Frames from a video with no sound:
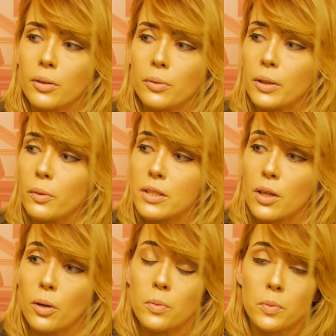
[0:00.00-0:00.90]
We'll go into
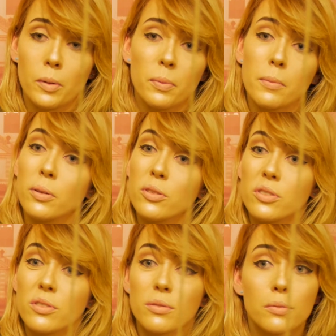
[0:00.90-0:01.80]
homes where people
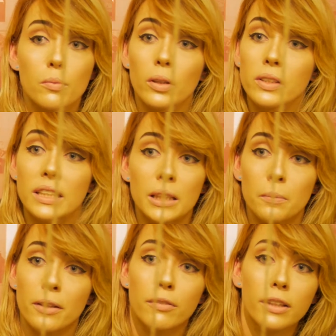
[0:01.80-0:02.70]
just want a little
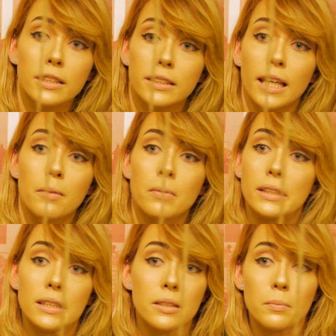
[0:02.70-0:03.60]
bit of entertainment
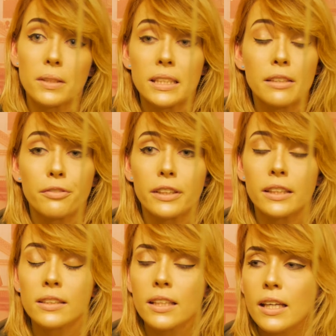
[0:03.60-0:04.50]
and something
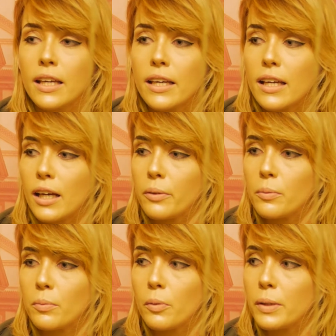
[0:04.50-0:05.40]
different.
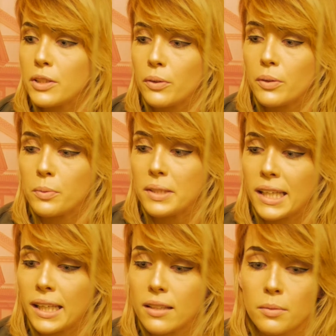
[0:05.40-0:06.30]
And what we do is we
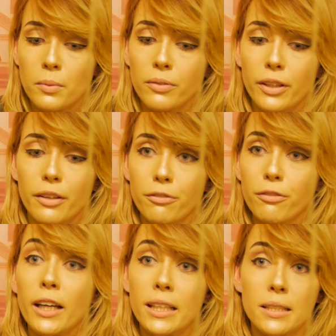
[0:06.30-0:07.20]
take some of our
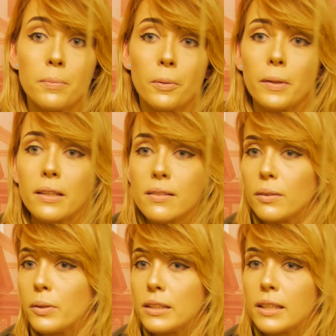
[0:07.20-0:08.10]
finest puppets, so we'll